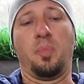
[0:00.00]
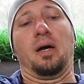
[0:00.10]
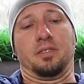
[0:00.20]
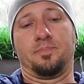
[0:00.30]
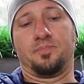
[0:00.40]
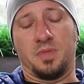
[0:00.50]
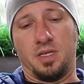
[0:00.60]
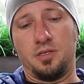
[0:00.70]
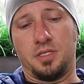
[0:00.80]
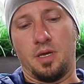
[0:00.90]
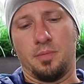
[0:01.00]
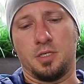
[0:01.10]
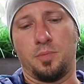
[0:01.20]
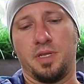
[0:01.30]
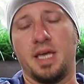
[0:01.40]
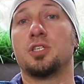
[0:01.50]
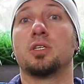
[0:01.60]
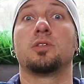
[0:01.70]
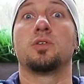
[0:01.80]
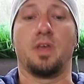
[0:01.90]
But there is some
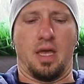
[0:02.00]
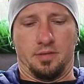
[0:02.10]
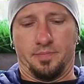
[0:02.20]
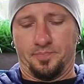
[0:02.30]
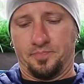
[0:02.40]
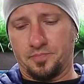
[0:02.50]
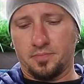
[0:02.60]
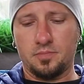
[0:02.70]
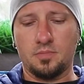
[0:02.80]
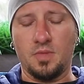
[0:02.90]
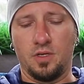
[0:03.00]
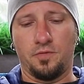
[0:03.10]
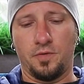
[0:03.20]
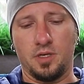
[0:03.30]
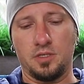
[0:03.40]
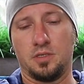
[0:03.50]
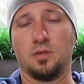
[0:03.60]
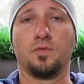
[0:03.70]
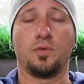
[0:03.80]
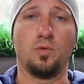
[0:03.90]
explanation to that. And
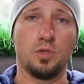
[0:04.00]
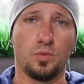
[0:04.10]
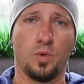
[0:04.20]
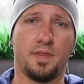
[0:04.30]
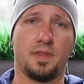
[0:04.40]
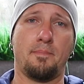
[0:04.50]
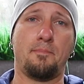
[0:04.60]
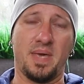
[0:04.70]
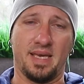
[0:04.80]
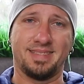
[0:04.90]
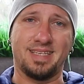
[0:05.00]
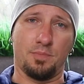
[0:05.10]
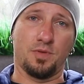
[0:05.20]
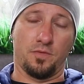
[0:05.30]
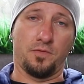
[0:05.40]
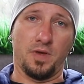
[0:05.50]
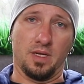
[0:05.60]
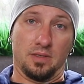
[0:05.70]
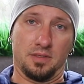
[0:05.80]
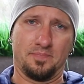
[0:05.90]
first, of course, with the big depth of
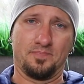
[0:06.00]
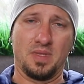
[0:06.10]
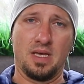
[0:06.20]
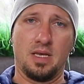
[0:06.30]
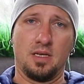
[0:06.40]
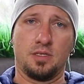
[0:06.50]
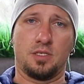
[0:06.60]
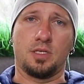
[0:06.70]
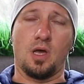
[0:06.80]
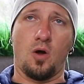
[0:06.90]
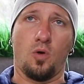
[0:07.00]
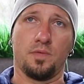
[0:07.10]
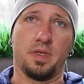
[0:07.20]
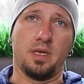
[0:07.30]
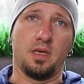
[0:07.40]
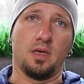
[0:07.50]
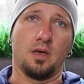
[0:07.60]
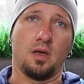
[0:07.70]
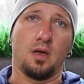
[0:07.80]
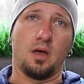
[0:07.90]
field, so
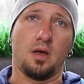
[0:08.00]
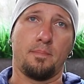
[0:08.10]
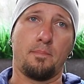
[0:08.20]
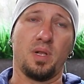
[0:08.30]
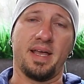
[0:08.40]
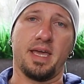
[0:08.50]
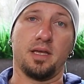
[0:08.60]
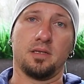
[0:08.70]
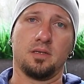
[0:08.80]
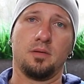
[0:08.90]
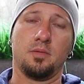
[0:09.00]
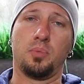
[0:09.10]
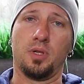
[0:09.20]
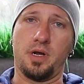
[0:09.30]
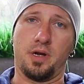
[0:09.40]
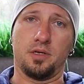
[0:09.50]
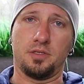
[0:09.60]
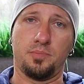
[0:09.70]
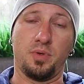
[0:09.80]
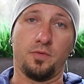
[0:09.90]
the plane
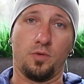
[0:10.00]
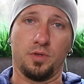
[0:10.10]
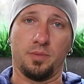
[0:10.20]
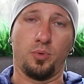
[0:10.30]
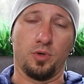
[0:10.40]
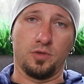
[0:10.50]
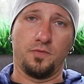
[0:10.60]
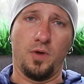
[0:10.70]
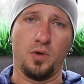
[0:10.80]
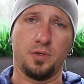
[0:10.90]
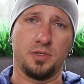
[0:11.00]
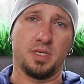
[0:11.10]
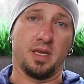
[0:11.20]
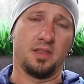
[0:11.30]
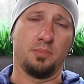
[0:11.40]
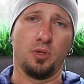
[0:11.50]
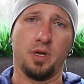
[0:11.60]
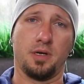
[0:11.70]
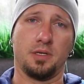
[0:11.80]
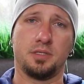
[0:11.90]
blurred before the point of focus and the
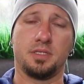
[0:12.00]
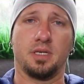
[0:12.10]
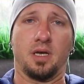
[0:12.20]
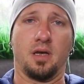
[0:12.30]
blurred